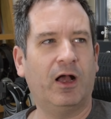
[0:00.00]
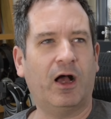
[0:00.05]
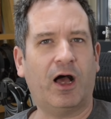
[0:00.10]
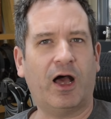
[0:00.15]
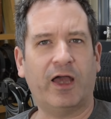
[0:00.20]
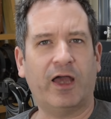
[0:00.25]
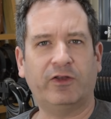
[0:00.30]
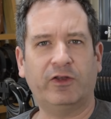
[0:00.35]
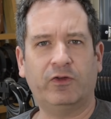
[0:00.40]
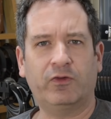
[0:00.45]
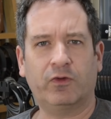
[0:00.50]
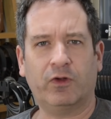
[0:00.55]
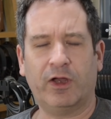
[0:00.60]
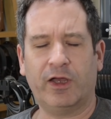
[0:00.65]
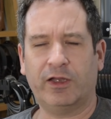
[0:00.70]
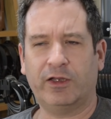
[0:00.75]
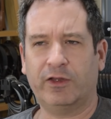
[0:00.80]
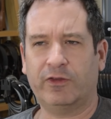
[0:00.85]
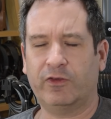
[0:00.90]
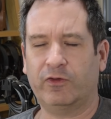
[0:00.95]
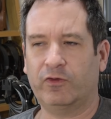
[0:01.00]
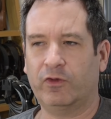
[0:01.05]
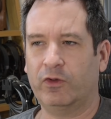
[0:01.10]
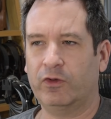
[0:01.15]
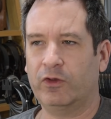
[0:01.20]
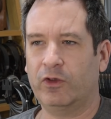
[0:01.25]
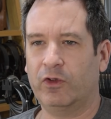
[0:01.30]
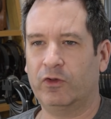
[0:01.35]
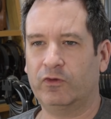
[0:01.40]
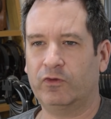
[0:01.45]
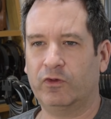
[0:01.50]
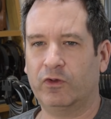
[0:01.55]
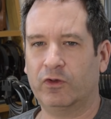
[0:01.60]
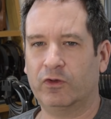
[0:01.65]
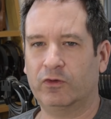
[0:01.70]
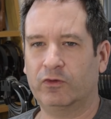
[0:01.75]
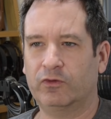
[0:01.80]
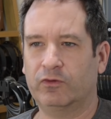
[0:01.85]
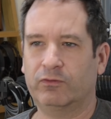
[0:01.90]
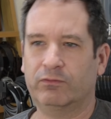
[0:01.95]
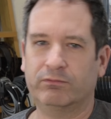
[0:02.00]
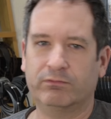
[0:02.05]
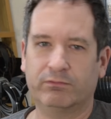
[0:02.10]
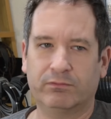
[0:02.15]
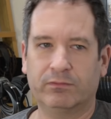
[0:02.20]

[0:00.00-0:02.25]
I did try it at the Tokyo shows.